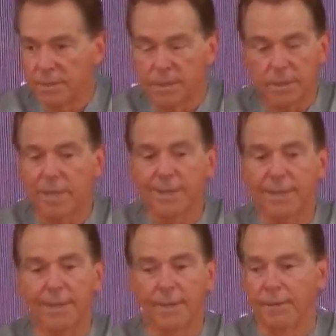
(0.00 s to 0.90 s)
It's not the
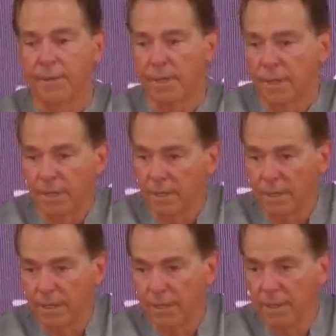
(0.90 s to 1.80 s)
end of it,
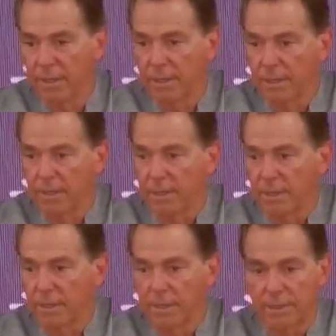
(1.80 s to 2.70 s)

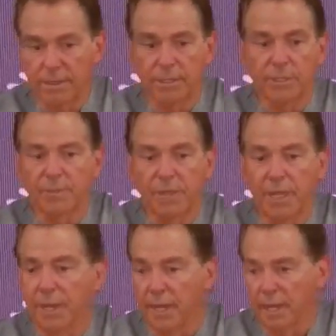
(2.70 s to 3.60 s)
it's just the beginning.